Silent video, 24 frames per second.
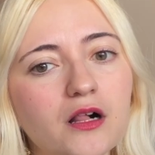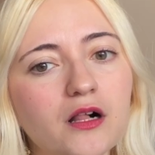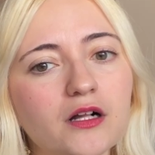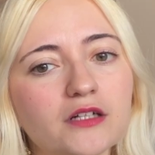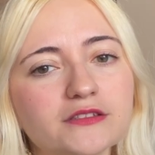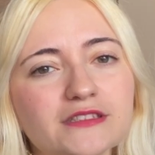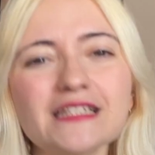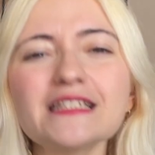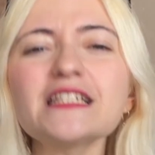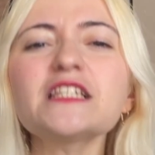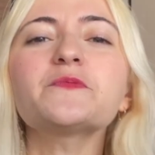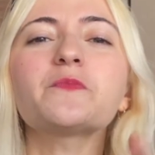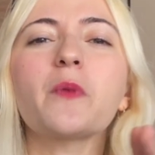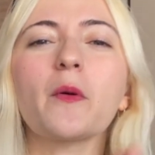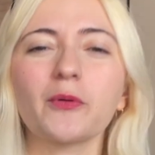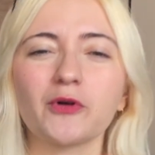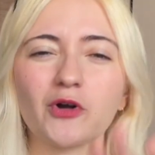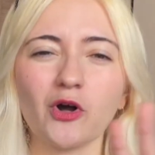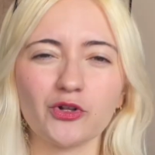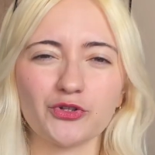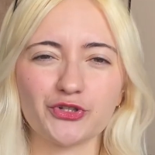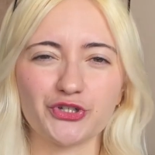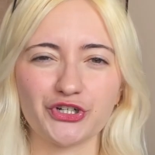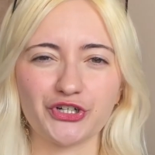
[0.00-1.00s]
This is pop
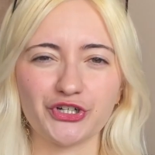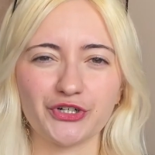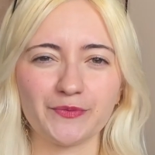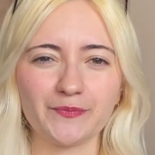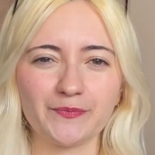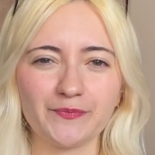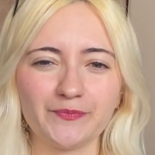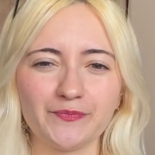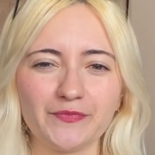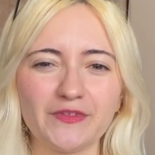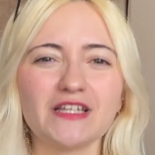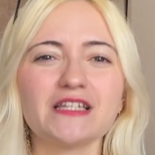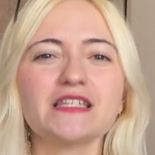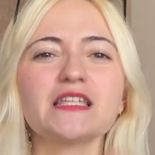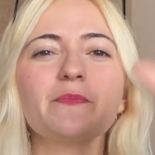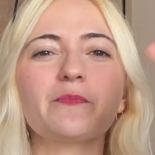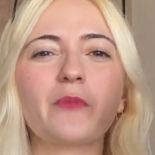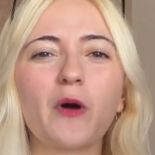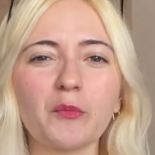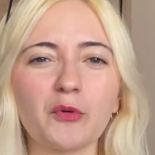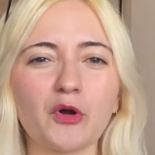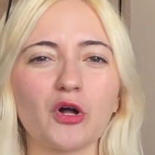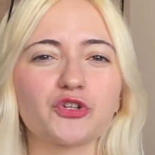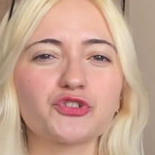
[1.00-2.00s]
culture. This is a
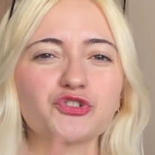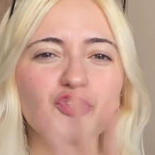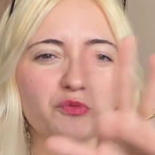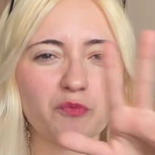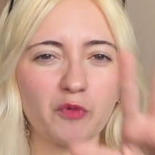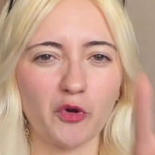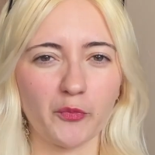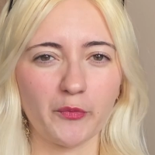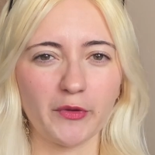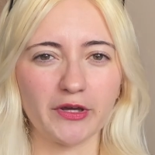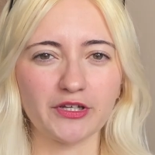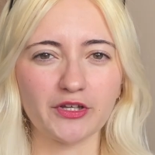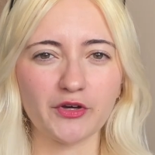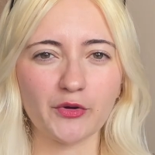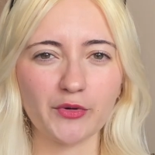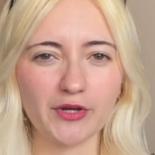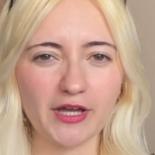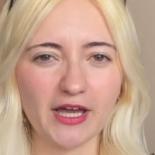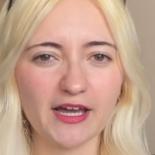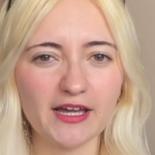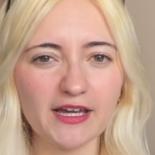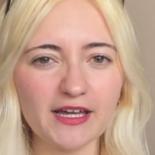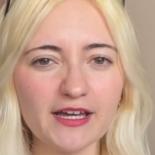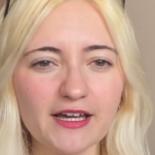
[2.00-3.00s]
pop culture moment,
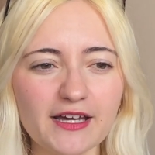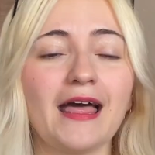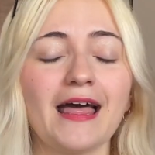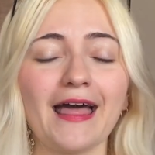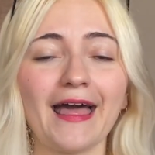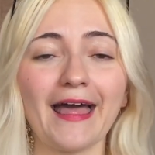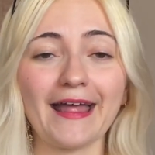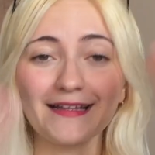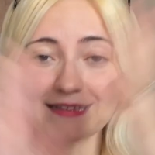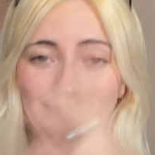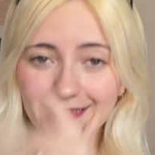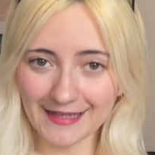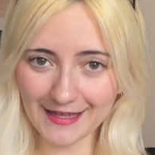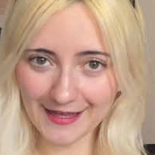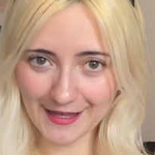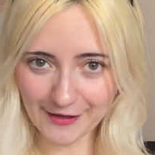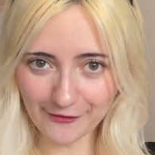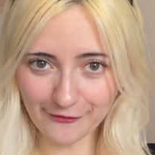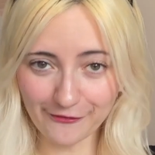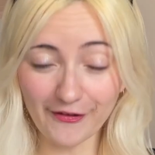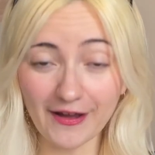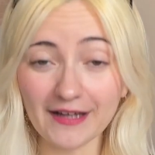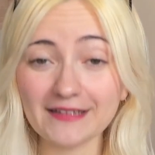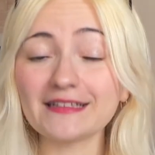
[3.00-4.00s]
okay? And then
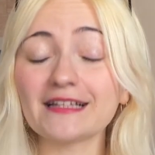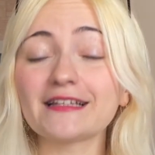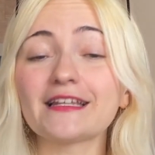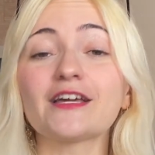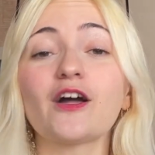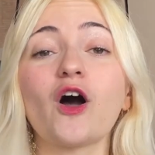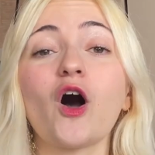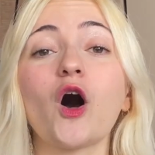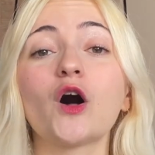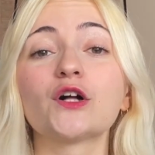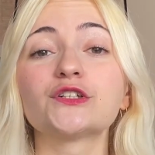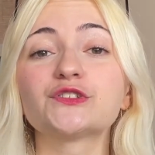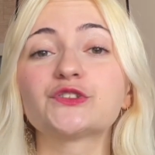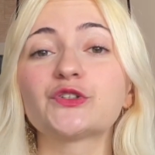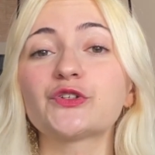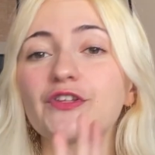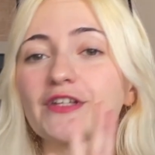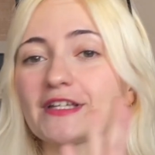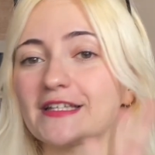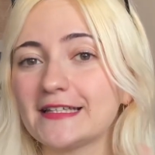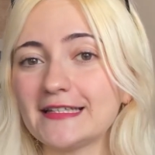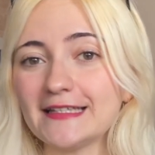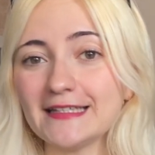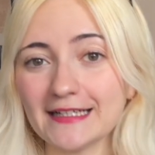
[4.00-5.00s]
finally onto the
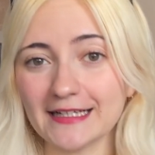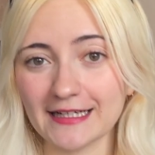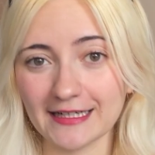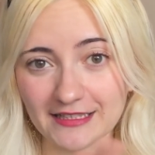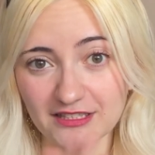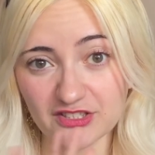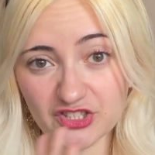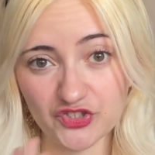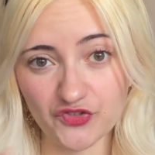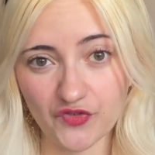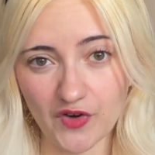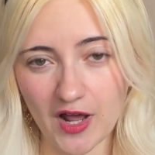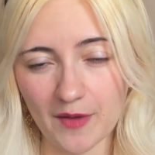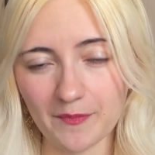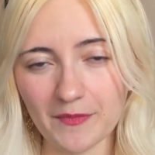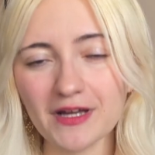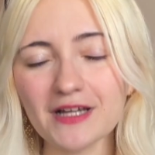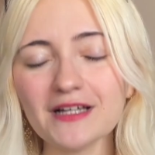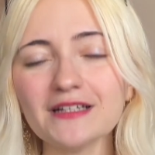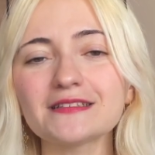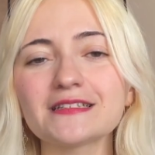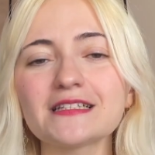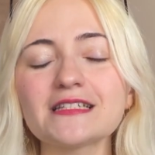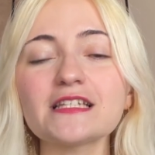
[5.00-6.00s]
Kika
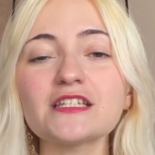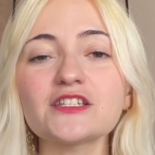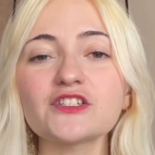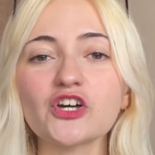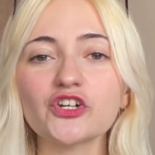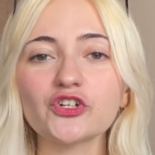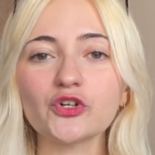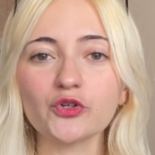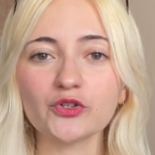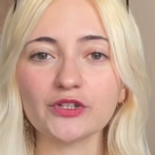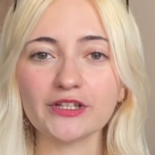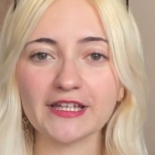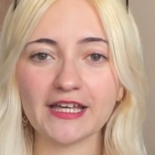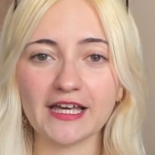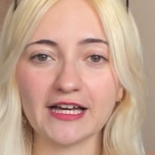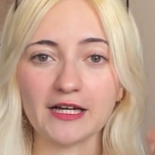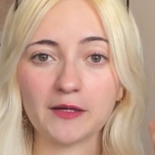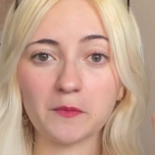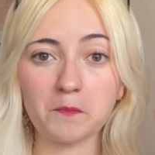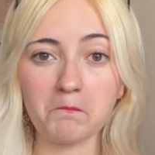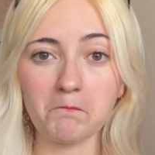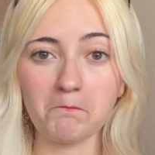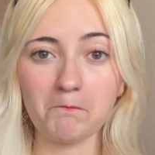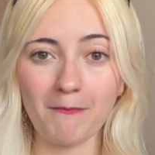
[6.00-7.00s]
drama. This is not only
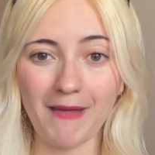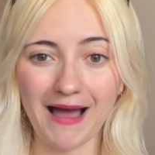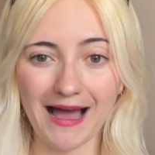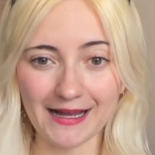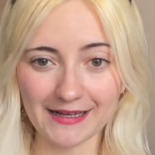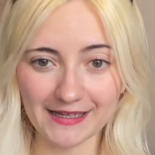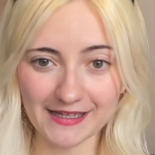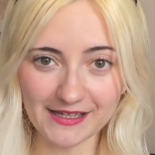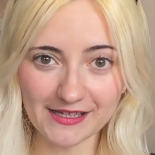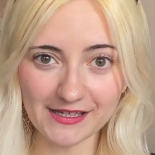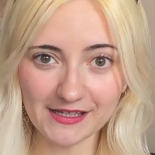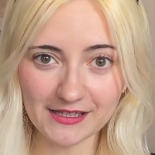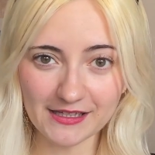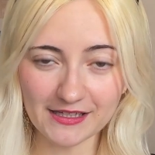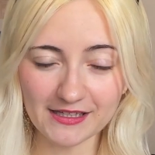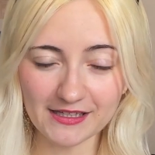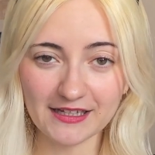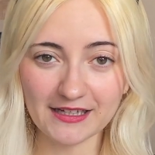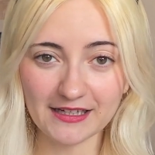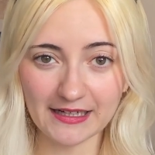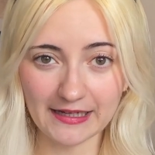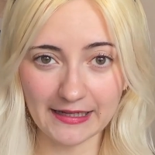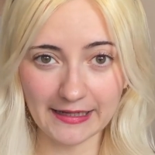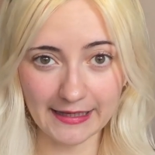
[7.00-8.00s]
a Maggie
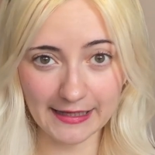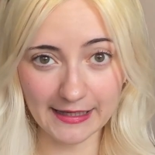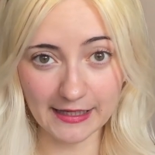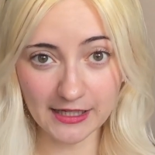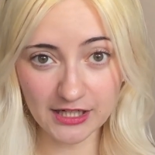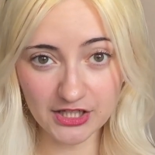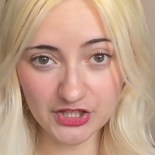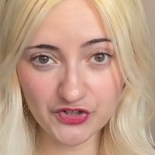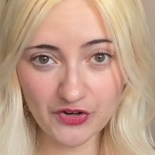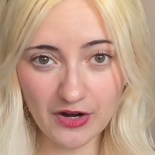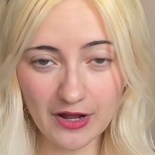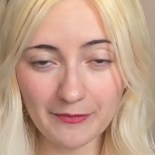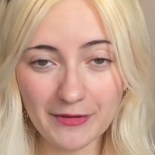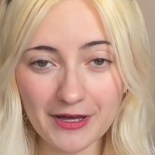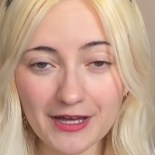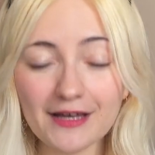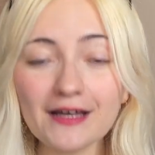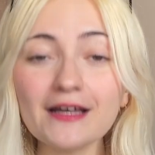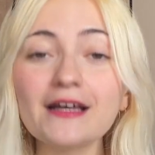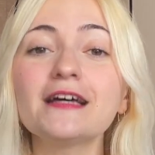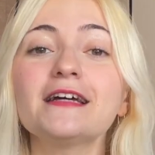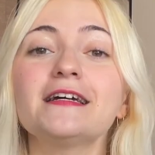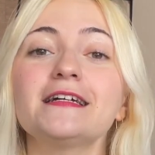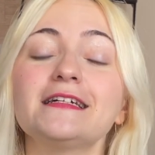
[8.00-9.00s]
Kika drama,
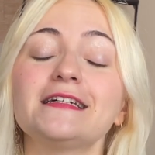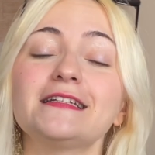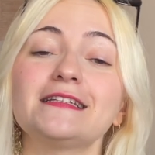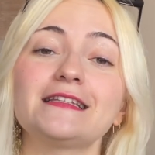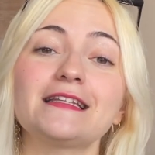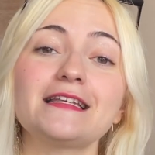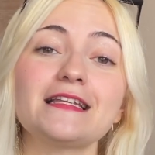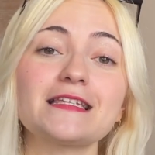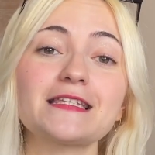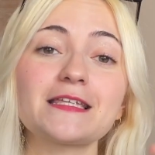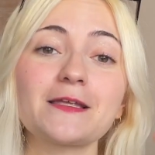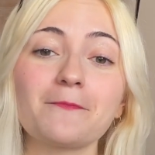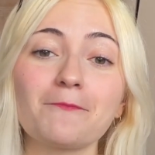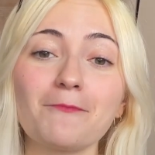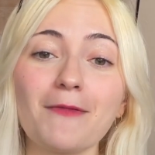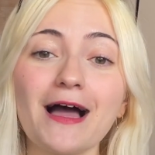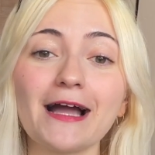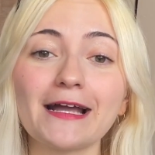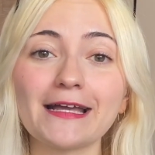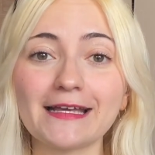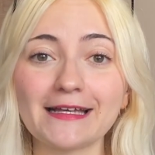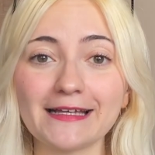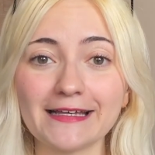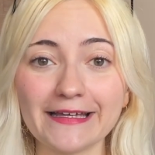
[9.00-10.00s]
this is a
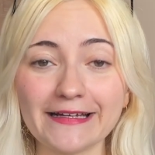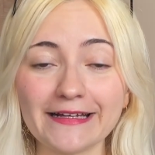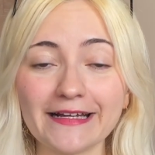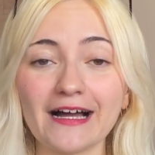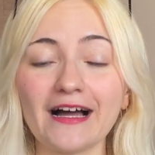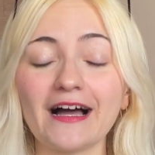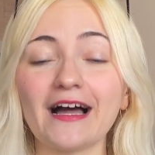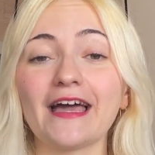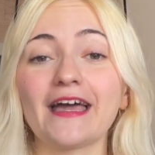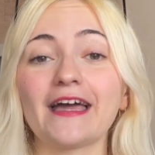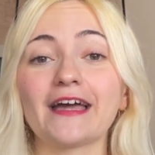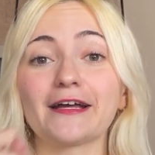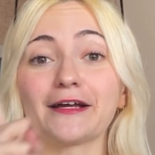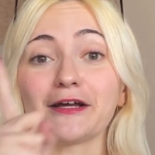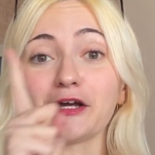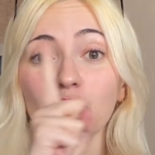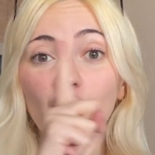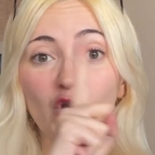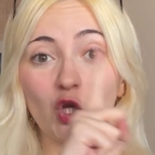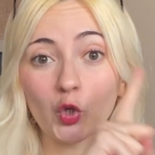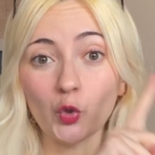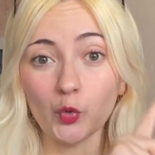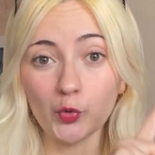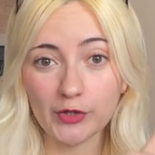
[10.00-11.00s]
Maggie Kika and
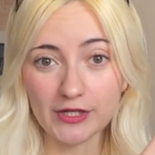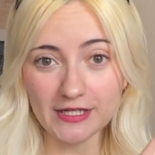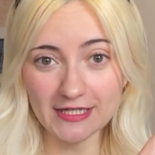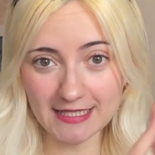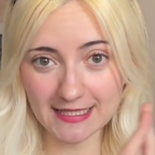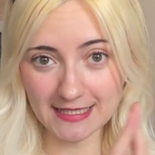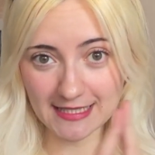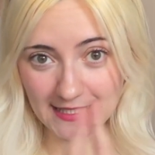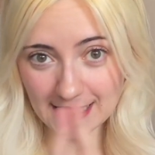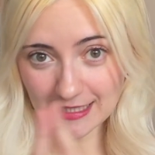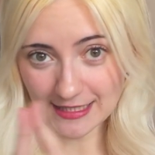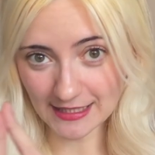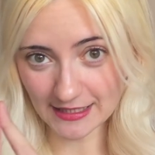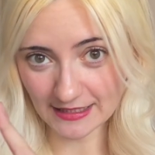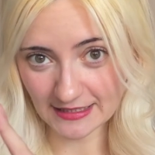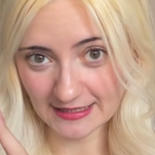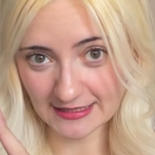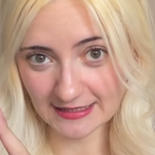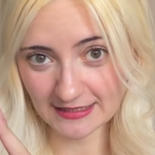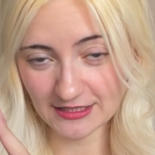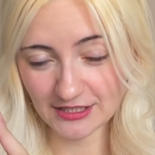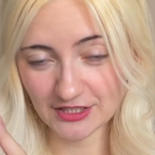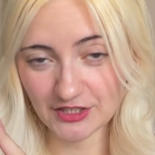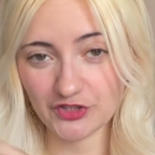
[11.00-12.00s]

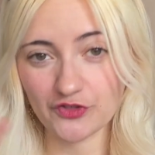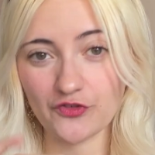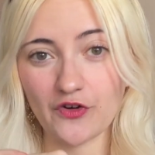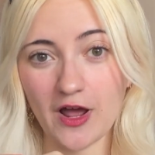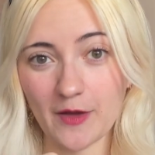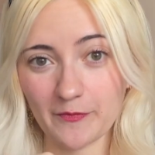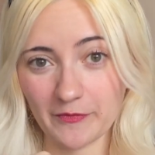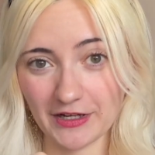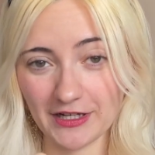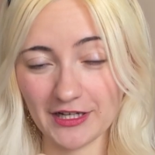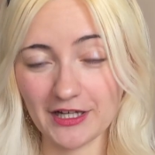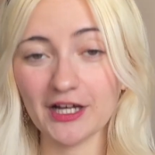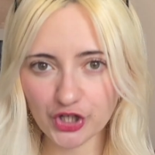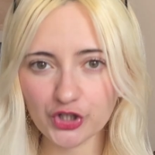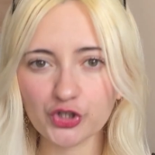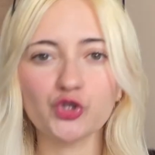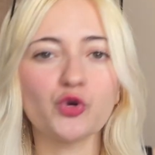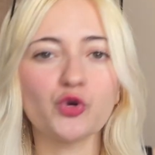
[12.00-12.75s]
Luisinha drama. You